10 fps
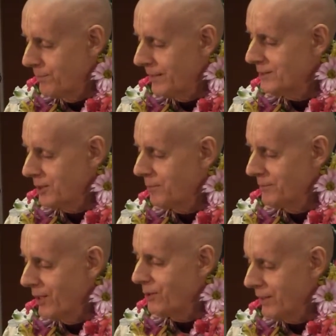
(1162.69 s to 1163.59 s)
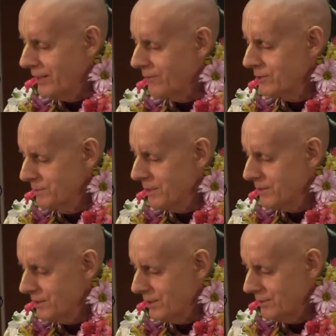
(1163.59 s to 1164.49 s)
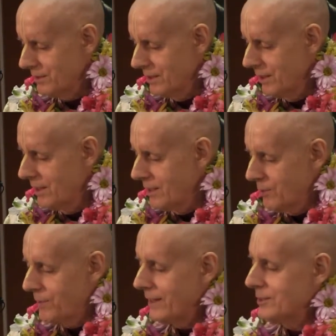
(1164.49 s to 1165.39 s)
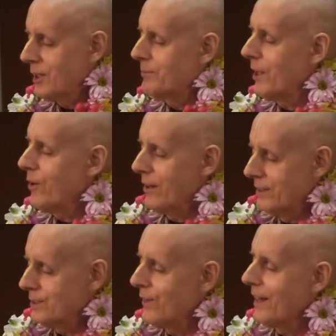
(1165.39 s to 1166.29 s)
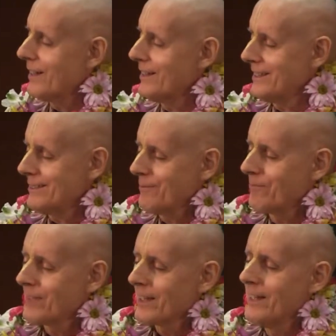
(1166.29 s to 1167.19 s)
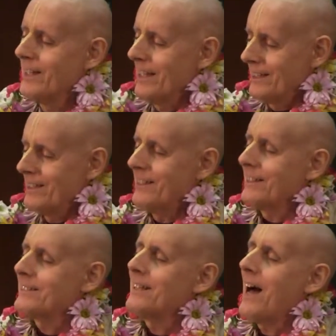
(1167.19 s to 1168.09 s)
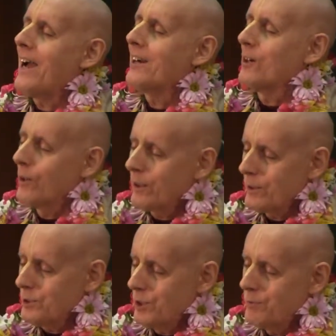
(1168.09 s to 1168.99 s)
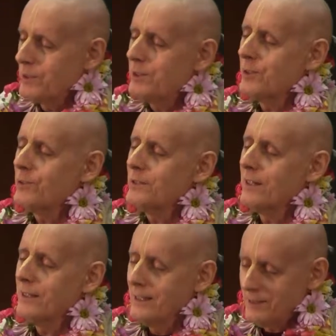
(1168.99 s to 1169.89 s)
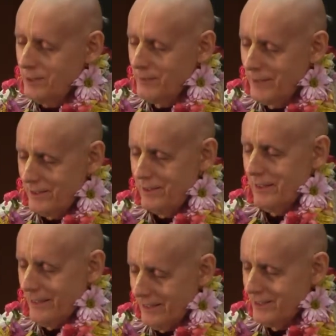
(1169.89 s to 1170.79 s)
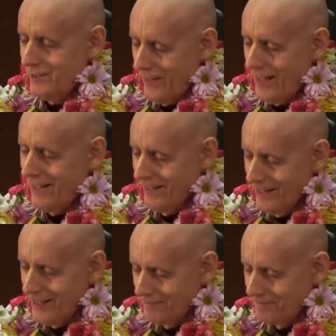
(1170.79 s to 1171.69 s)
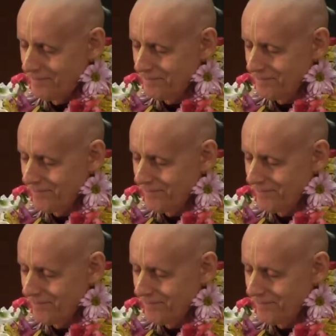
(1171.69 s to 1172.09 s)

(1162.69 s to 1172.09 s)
play some note, it was middle C, to play some note on his violin, and then the entire orchestra would tune their instruments to his violin.